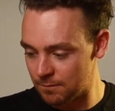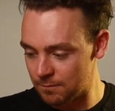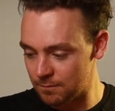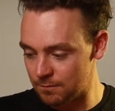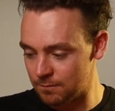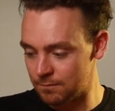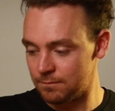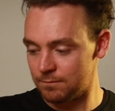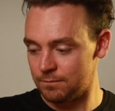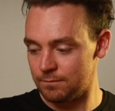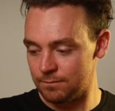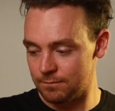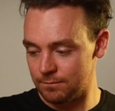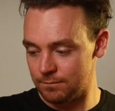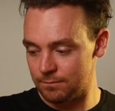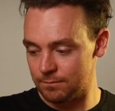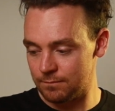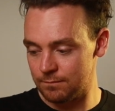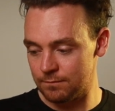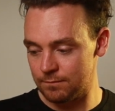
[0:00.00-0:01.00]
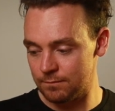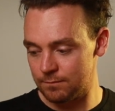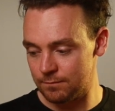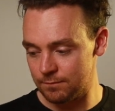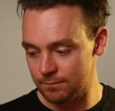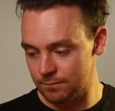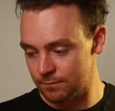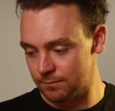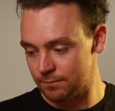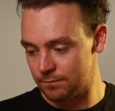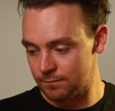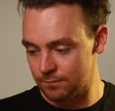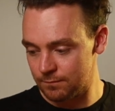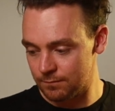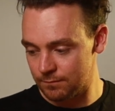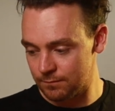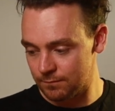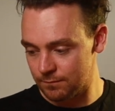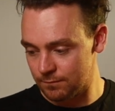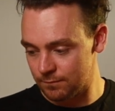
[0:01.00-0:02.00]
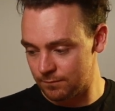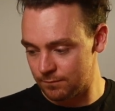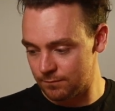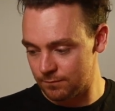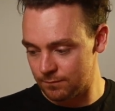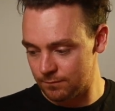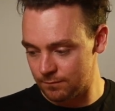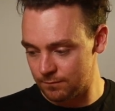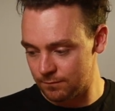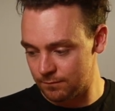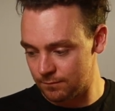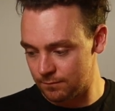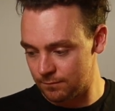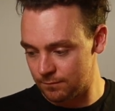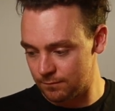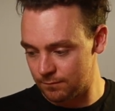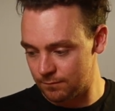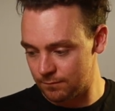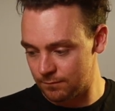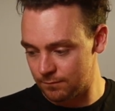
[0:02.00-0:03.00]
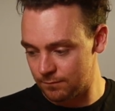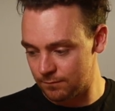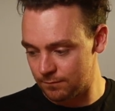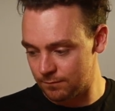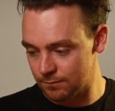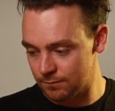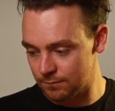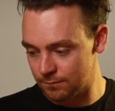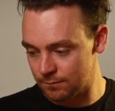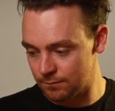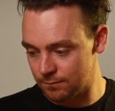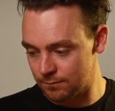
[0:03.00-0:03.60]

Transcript: If you have a load of camera gear, you need to get it around somehow.